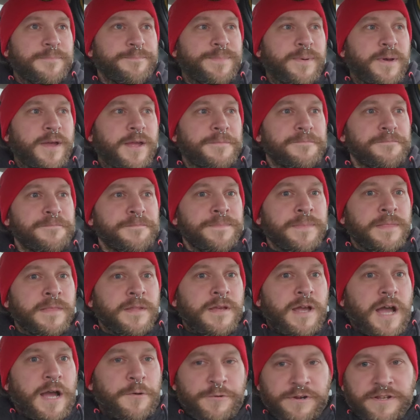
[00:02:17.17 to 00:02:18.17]
but
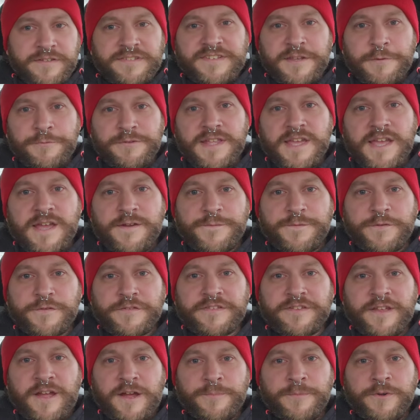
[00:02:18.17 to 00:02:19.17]
I want to see what they have for
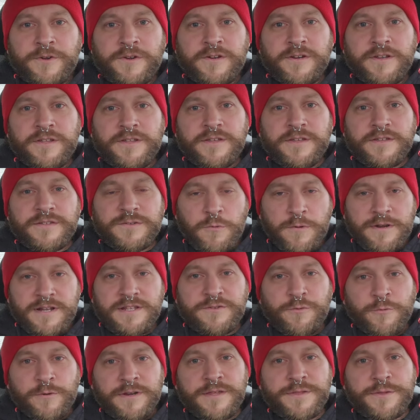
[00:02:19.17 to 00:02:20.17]
summer
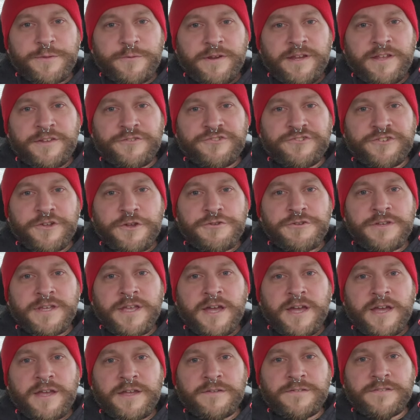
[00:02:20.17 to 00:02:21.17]
2023 and show you
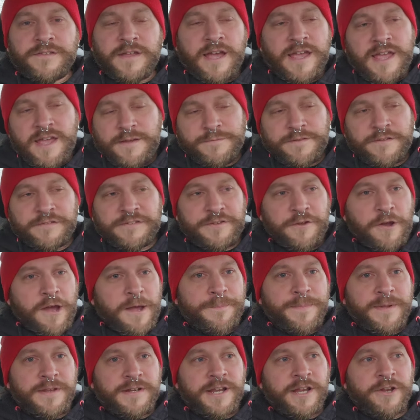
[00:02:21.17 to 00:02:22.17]
guys. I have to
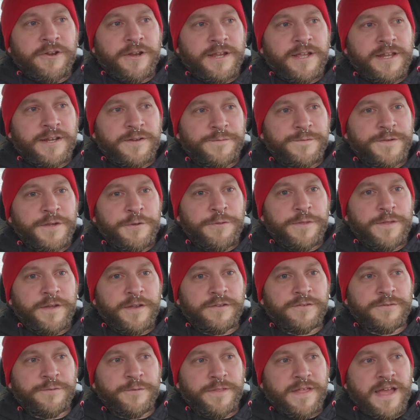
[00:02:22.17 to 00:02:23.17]
stop in here and get a few
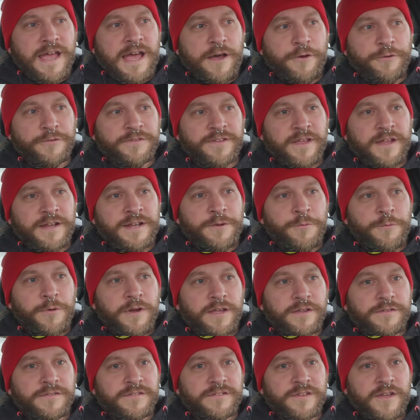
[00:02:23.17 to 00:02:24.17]
things for the house
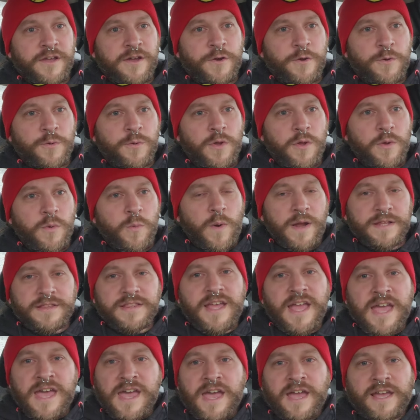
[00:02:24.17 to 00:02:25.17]
anyway, so what
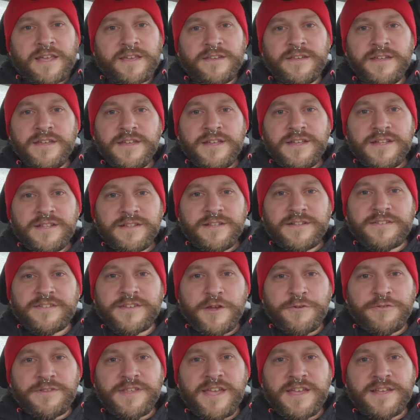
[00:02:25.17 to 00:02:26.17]
the heck? Let's
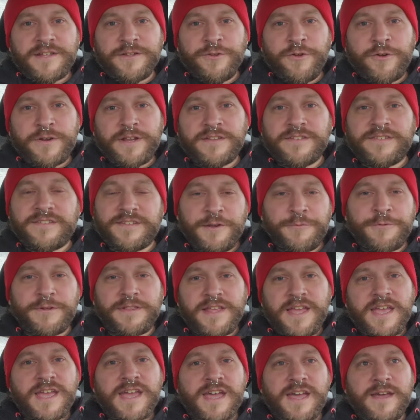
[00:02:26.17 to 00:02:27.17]
go take a look and see what
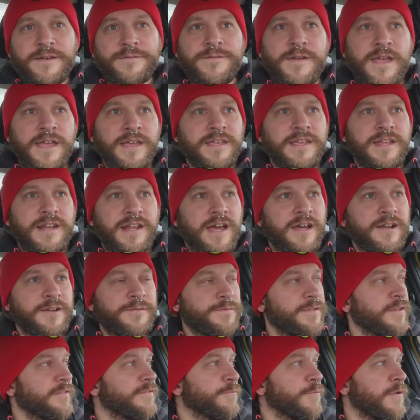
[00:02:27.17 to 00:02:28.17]
they have and get out
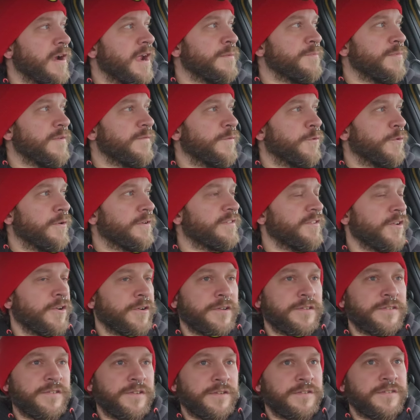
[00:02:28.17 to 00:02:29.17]
of this rain before it
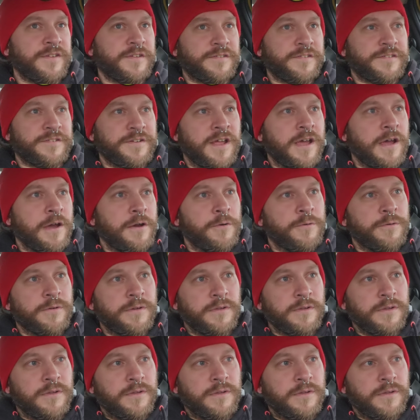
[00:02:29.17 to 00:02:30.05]
turns into snow,